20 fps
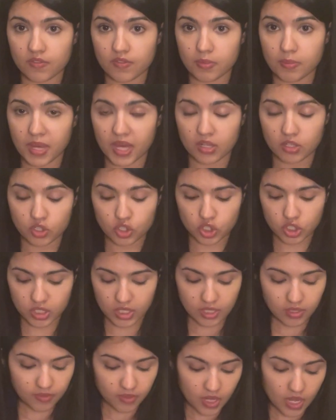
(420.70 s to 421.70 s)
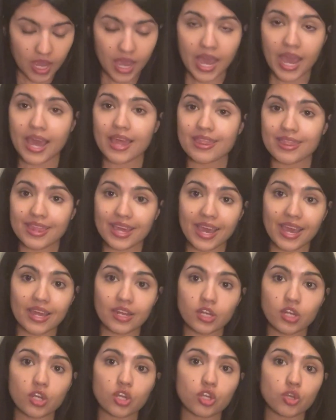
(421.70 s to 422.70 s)
of the balance sheet. And
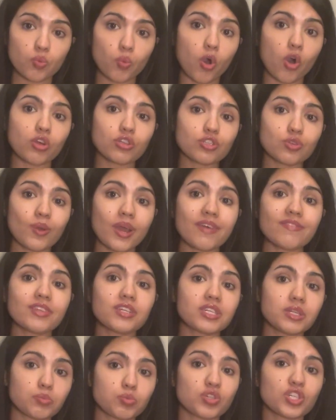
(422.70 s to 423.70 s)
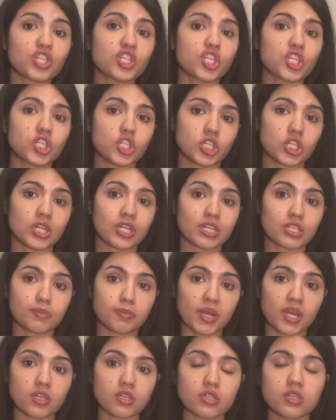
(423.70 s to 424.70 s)
then you also have the depreciation
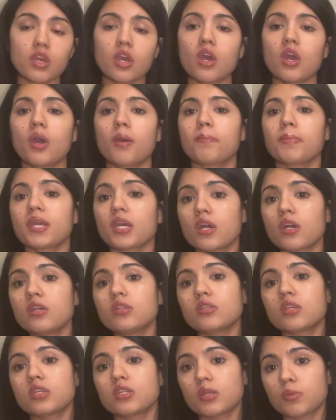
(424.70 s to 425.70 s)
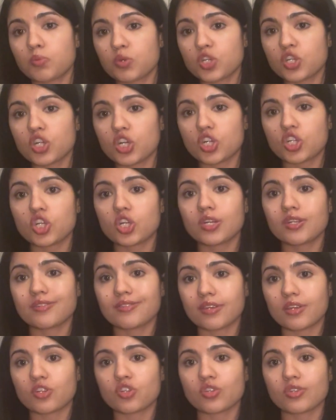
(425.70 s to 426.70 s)
expense, because depreciation
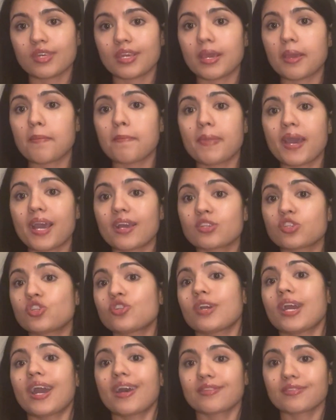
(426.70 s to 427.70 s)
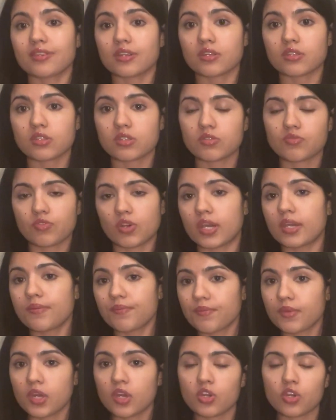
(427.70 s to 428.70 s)
essentially impacts your assets, right?
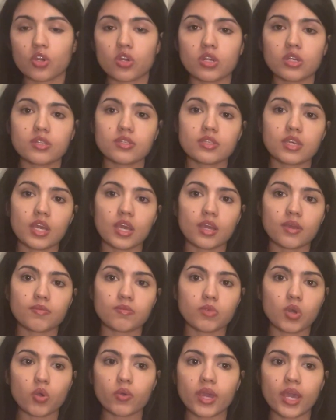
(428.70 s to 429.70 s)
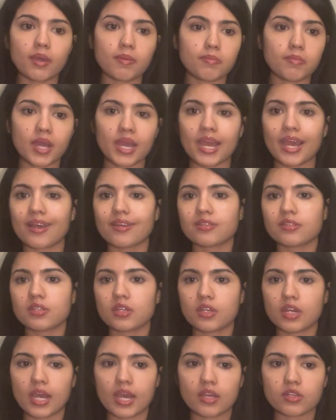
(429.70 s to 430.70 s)
You're going to say, okay, my
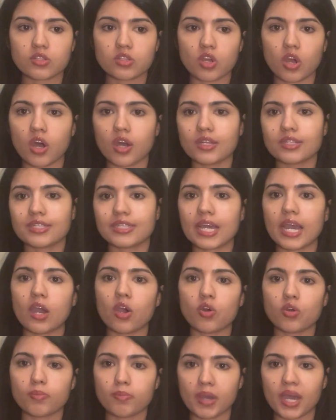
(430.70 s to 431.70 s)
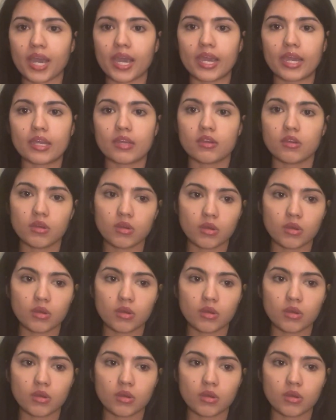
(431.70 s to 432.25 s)
asset has gone down by